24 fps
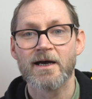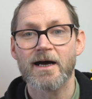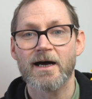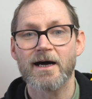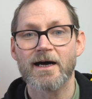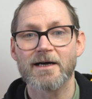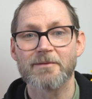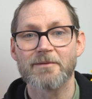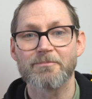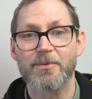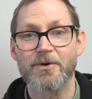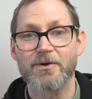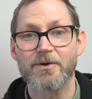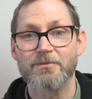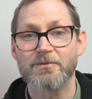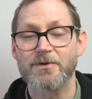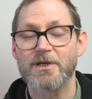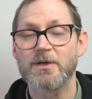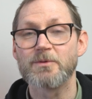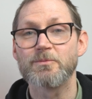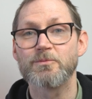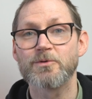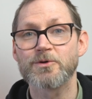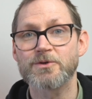uh, but
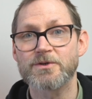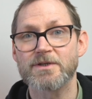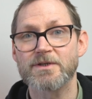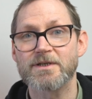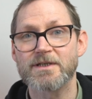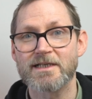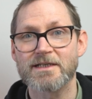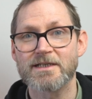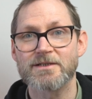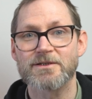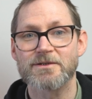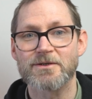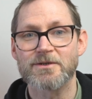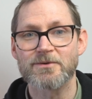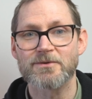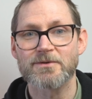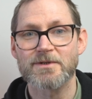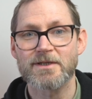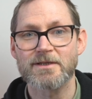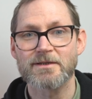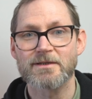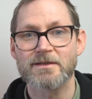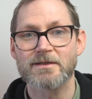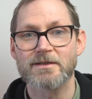you wouldn't need to
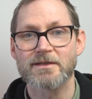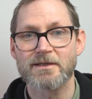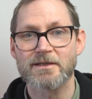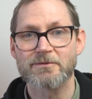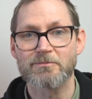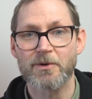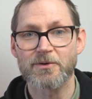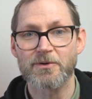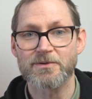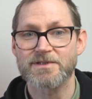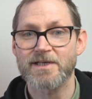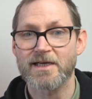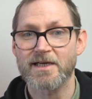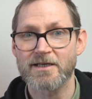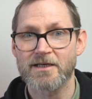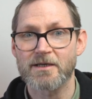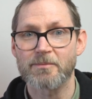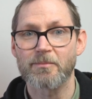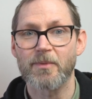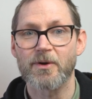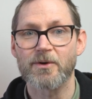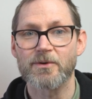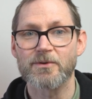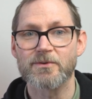do the
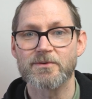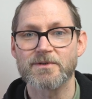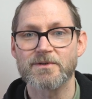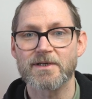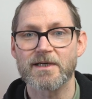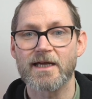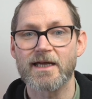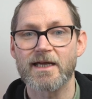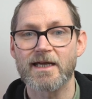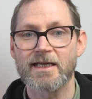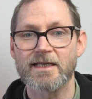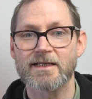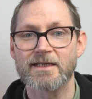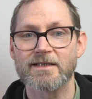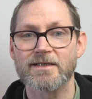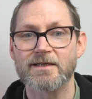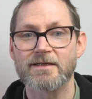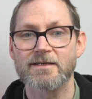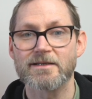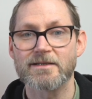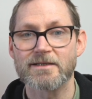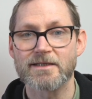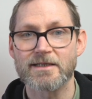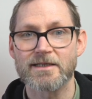mosaic mode in
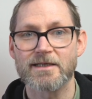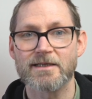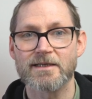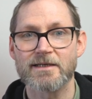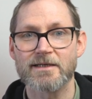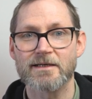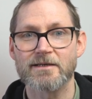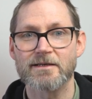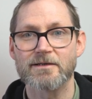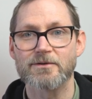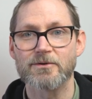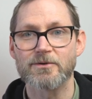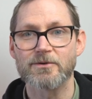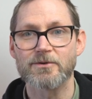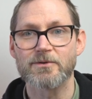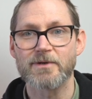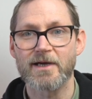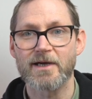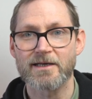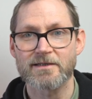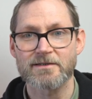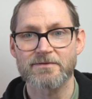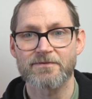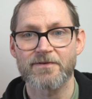the new
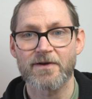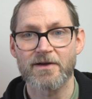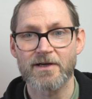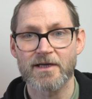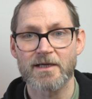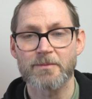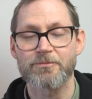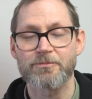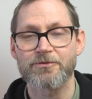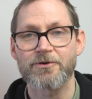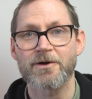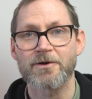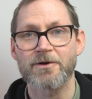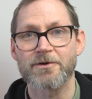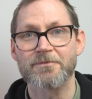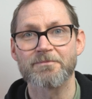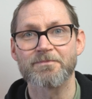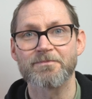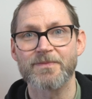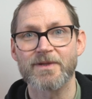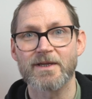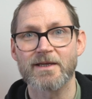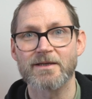S30 Pro